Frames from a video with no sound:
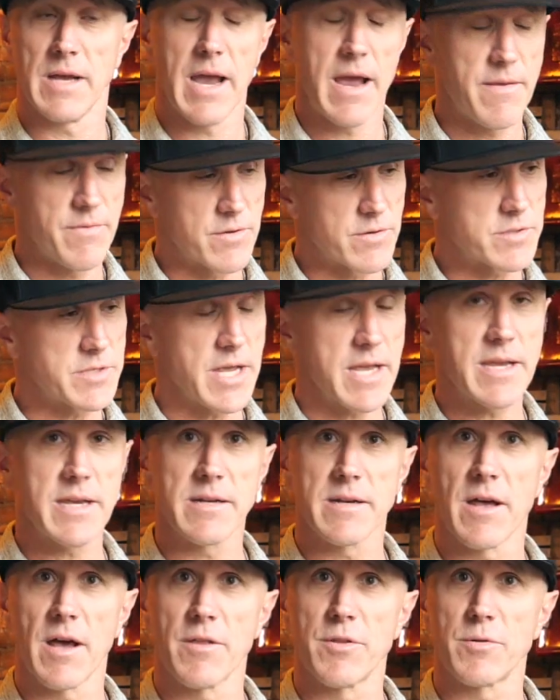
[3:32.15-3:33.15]
and they're
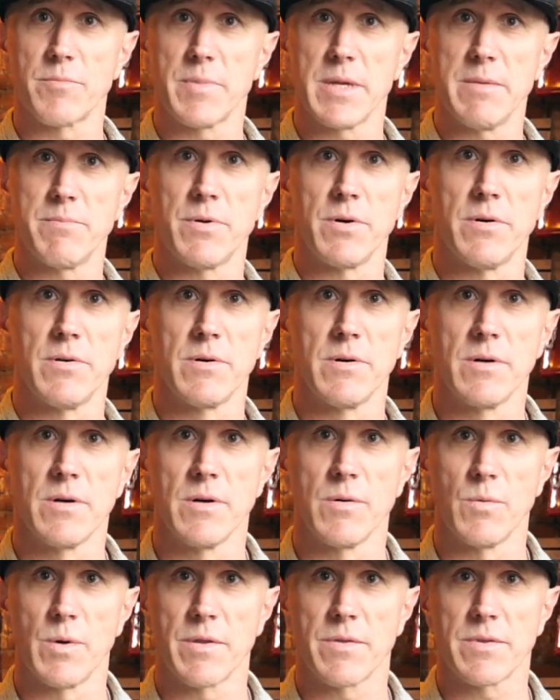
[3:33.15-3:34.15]
taking other people
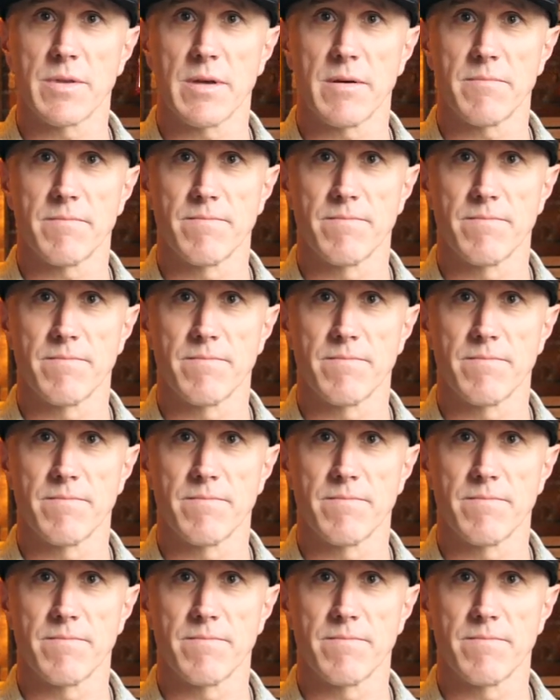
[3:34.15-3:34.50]
with them.